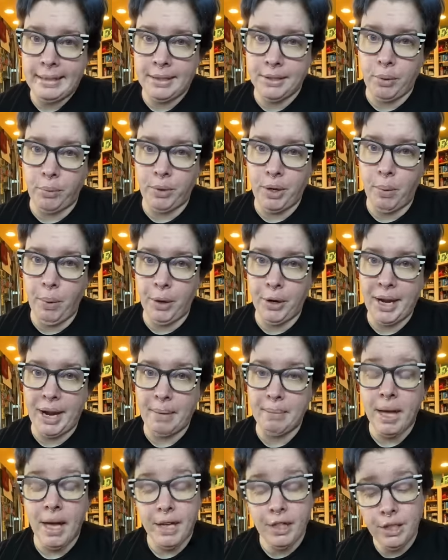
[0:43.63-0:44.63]
"I don't know her
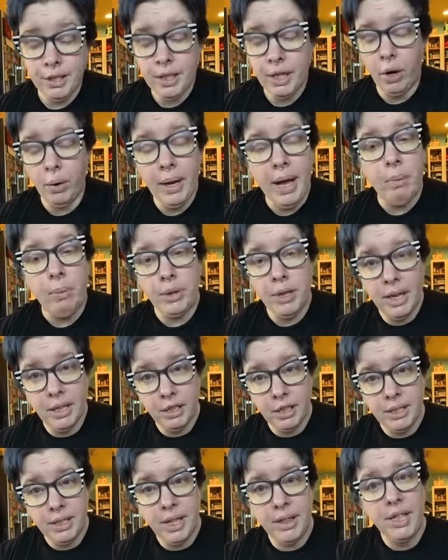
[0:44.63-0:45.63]
name." And she said, "Okay, well
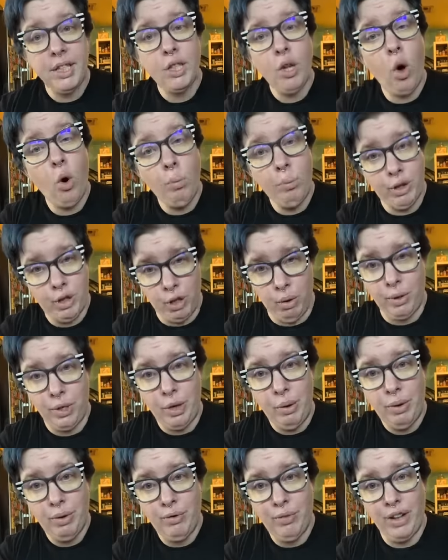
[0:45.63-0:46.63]
then I'll just send this home with you
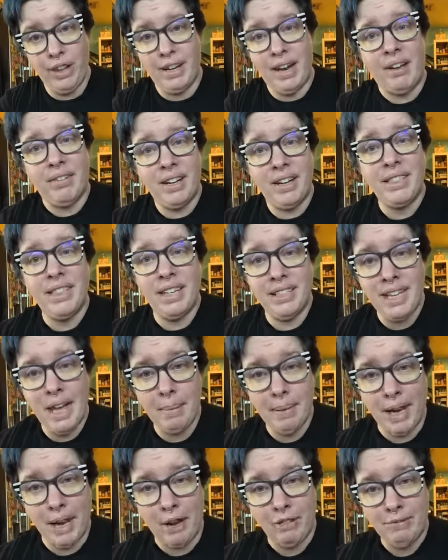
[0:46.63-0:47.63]
and you can fill it out." And I said,
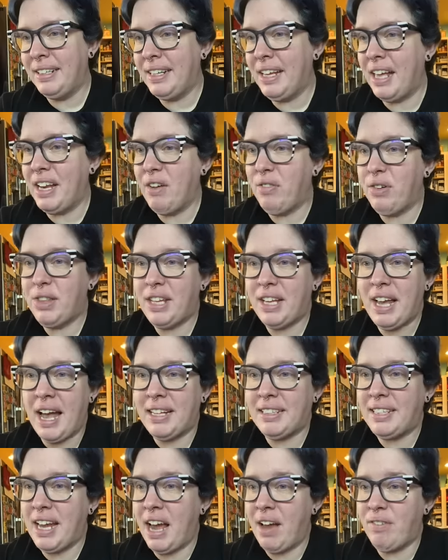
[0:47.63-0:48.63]
"It's Abigail." Not everything
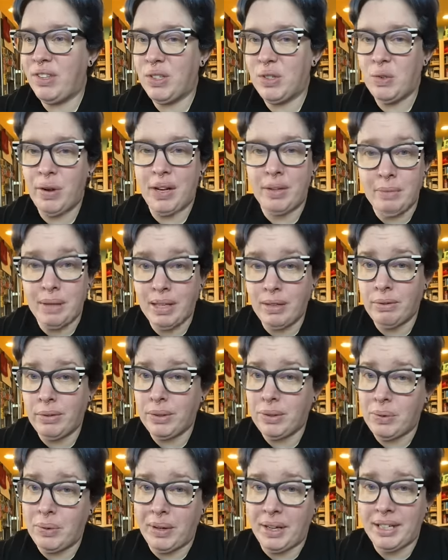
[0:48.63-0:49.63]
has to have this grand,
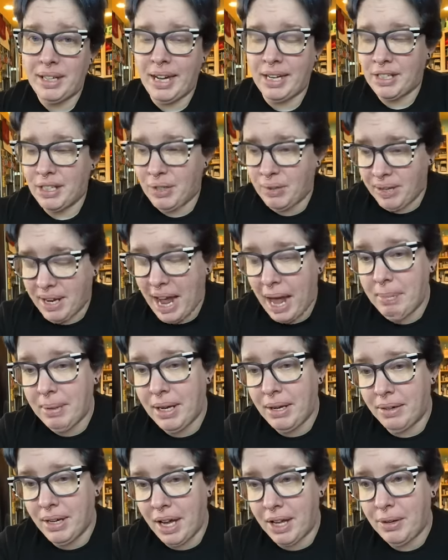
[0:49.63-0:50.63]
meaningful story attached to it.
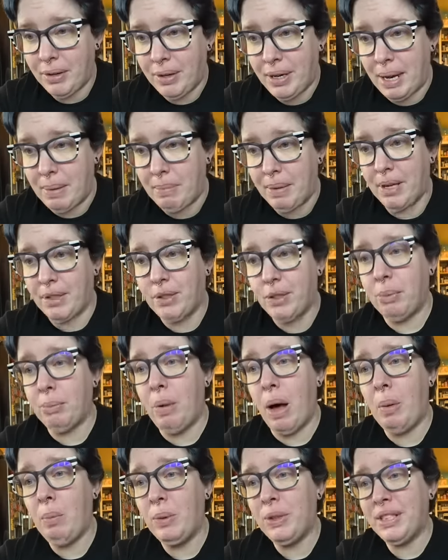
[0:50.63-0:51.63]
Abigail got her name because her
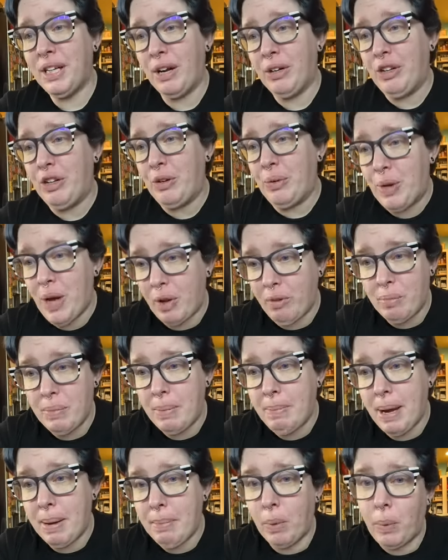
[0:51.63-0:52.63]
mom was scared to do
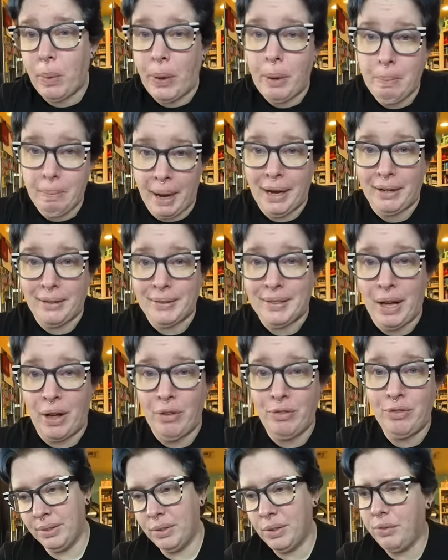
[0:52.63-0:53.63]
government paperwork by
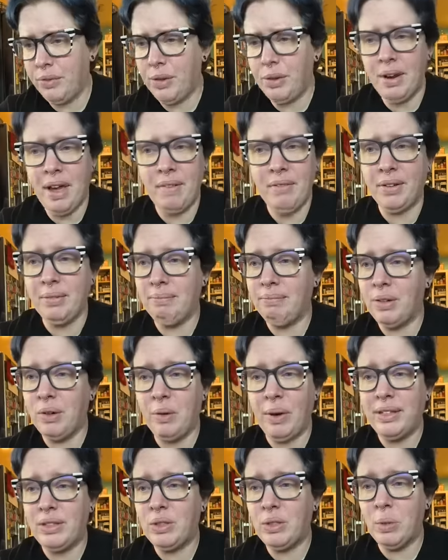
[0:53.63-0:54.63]
herself. So if you don't have a
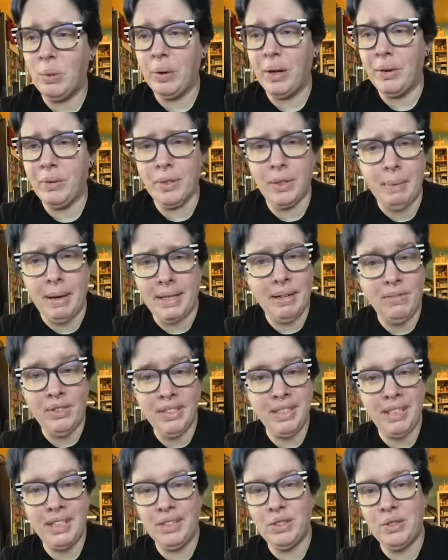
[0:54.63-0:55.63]
great story or this
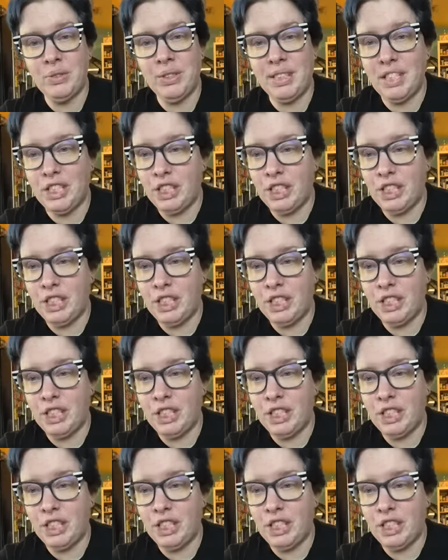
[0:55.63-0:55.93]
magnificent history to